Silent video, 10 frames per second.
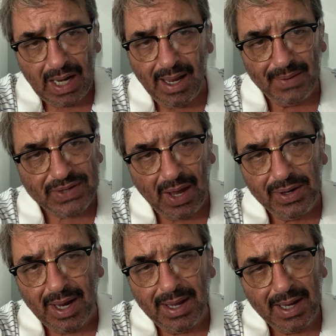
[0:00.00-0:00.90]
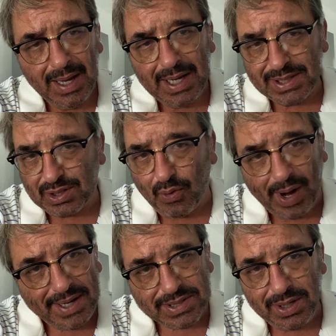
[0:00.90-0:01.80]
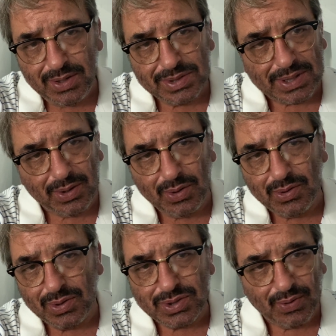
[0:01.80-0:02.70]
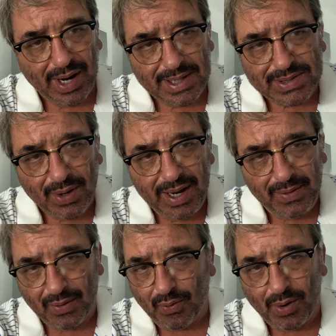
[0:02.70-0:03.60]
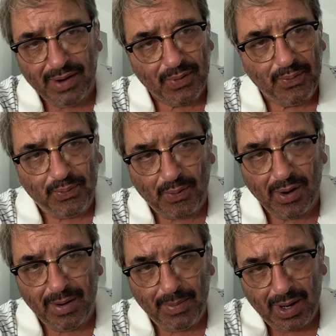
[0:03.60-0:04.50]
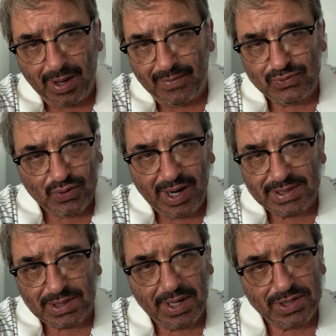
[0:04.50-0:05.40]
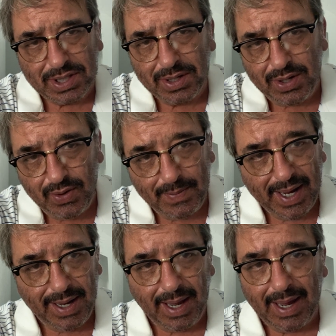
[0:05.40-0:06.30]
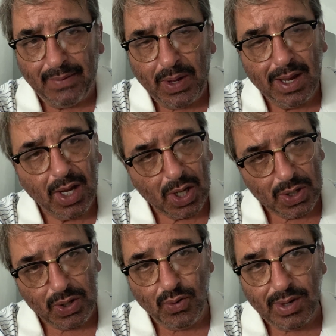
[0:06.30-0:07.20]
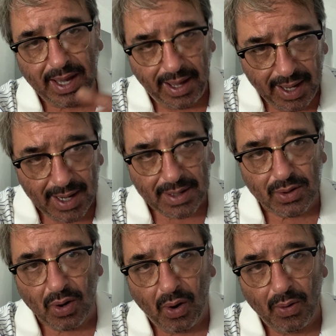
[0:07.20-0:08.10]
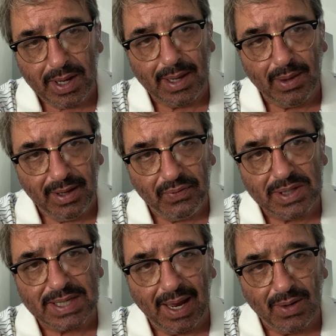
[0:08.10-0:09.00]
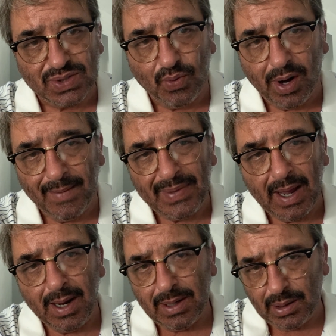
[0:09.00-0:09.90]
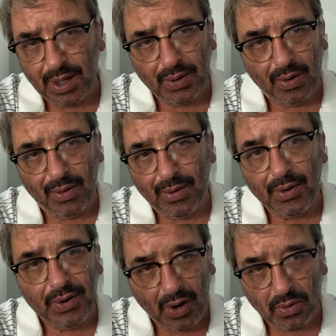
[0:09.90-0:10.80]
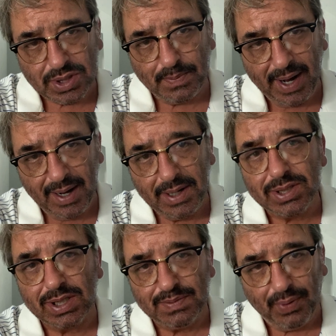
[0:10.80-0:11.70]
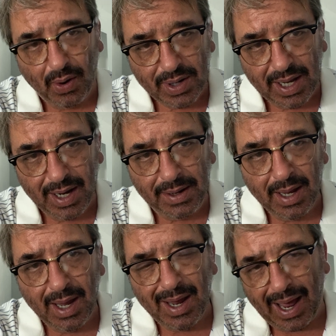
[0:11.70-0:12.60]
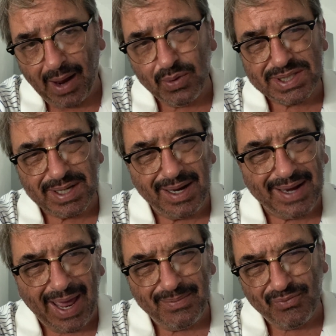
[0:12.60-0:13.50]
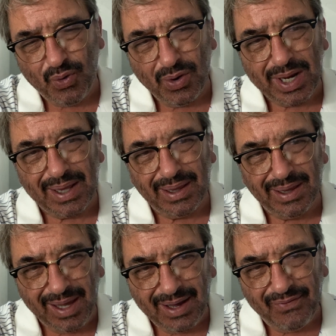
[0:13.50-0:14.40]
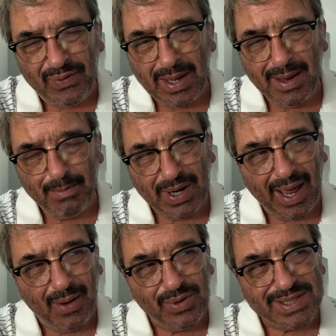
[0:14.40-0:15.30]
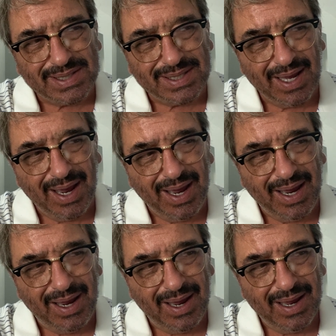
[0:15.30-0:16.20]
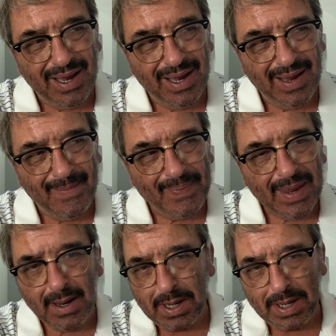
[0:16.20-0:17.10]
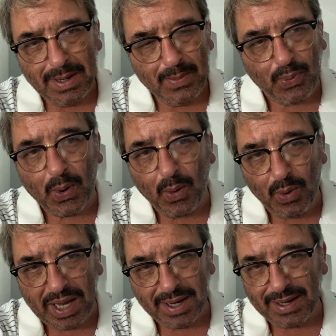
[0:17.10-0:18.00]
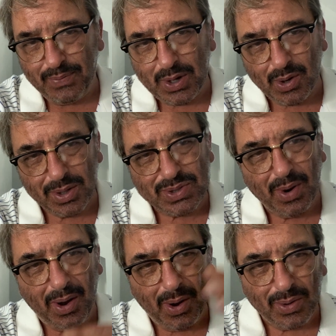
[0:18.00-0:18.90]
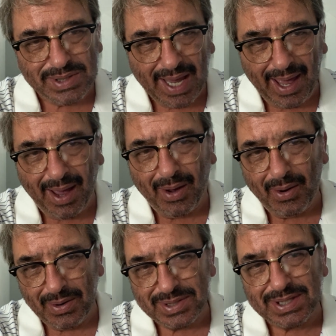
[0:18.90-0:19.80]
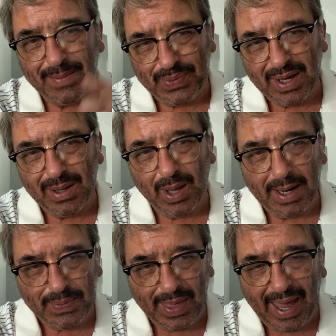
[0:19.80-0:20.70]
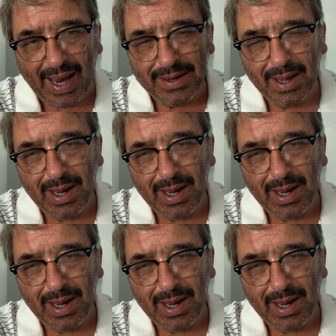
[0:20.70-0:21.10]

I'll tell you, it's great to use a Google Translate or whatever form of translation you may have. You can go and live in towns where little or no Spanish is spoken. I would say not really live, but I would say for a week, if you go to a hotel or something like that,